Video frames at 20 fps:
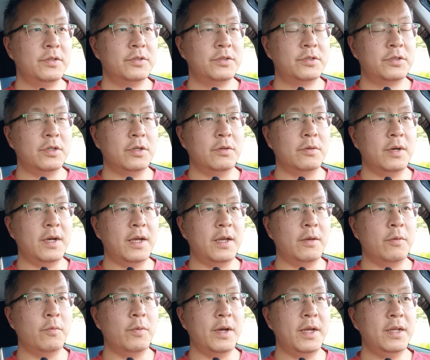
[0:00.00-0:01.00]
So
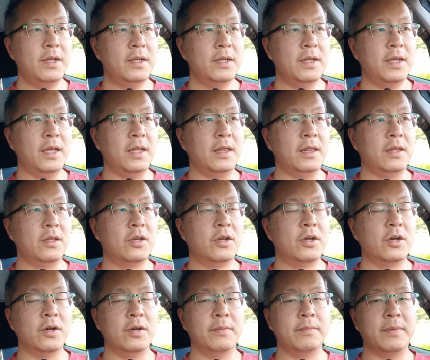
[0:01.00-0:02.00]
I went and
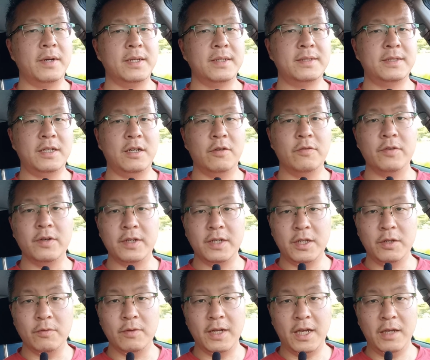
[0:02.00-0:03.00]
got myself a
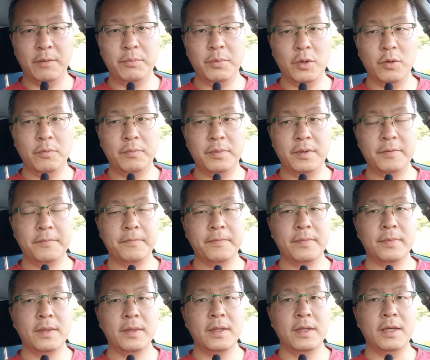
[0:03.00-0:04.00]
new light bulb,
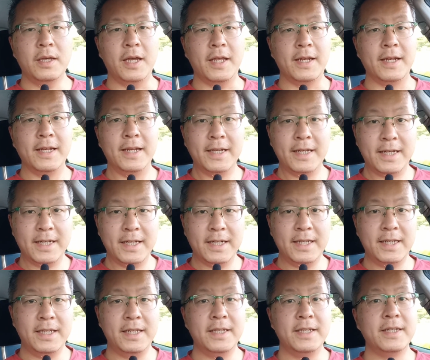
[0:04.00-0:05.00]
and
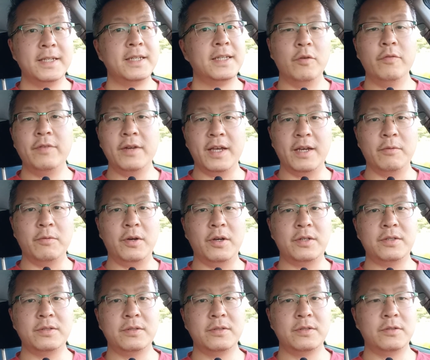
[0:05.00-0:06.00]
luckily both light
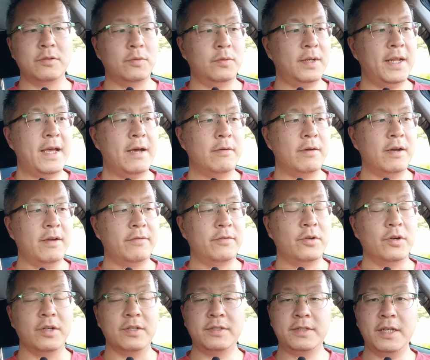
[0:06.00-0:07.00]
works. So now I've
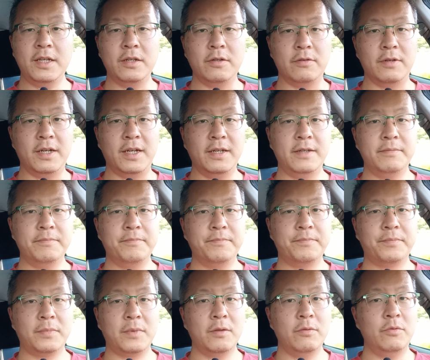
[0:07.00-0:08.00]
got a signal light,
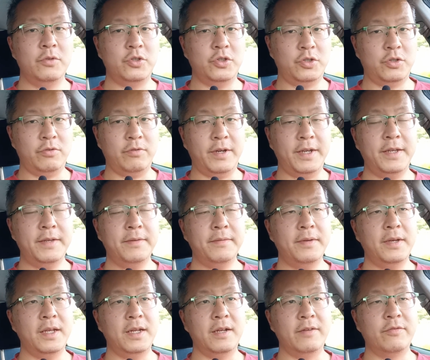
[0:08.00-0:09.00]
which is great,
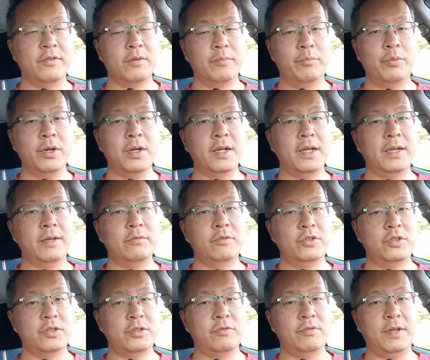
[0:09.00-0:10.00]
and I've got brake light,
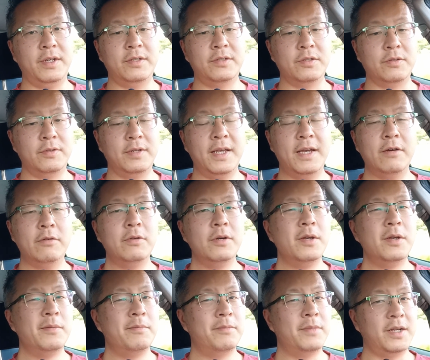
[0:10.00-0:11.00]
which is great. So now
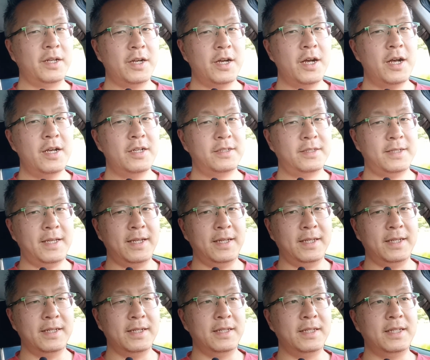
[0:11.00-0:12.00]
my car is
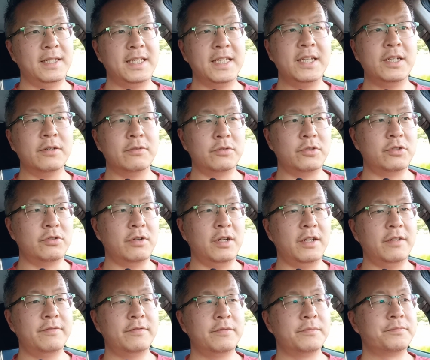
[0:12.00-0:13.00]
technically legal to
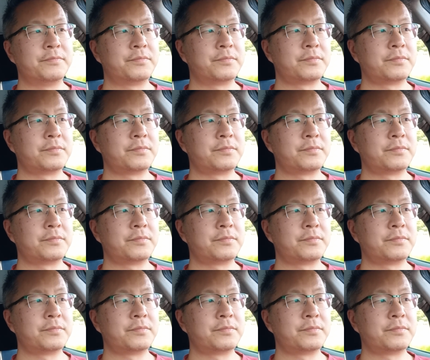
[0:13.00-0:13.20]
drive.